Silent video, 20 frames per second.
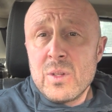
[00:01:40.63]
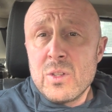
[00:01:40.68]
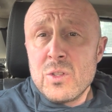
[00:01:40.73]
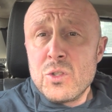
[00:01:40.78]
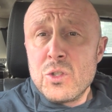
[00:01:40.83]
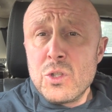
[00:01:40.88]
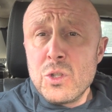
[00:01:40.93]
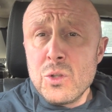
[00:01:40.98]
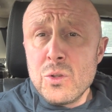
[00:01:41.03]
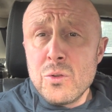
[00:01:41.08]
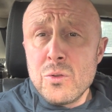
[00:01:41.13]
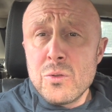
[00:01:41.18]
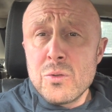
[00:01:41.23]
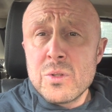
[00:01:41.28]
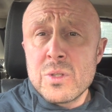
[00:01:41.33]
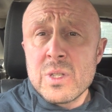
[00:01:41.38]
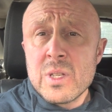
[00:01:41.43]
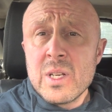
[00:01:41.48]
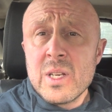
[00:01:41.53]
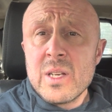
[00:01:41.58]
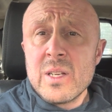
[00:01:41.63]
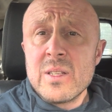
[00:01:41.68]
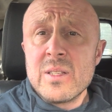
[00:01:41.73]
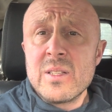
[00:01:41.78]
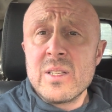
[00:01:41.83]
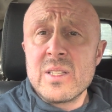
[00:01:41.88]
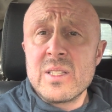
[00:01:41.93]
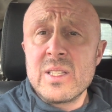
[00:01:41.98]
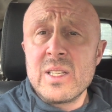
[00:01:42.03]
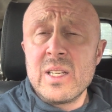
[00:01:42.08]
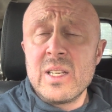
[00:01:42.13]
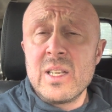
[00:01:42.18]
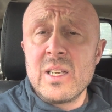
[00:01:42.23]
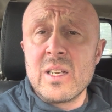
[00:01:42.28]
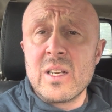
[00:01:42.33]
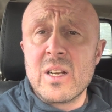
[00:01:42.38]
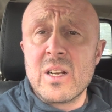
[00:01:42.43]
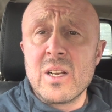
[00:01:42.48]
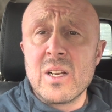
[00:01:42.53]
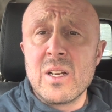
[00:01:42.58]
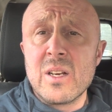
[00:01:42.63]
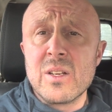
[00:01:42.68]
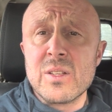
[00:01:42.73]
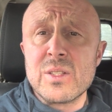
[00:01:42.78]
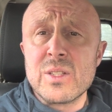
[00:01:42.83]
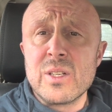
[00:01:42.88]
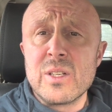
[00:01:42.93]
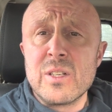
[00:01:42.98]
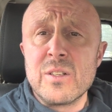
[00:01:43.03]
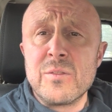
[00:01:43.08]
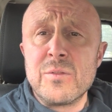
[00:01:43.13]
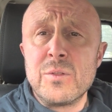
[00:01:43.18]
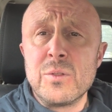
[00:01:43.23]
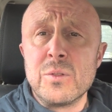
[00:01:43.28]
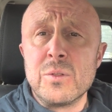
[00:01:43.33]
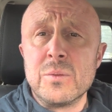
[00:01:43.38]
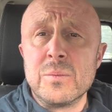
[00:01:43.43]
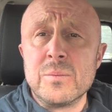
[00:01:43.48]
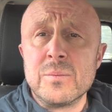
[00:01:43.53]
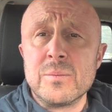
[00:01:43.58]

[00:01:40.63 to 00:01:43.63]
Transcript: Choose to see it glass half full.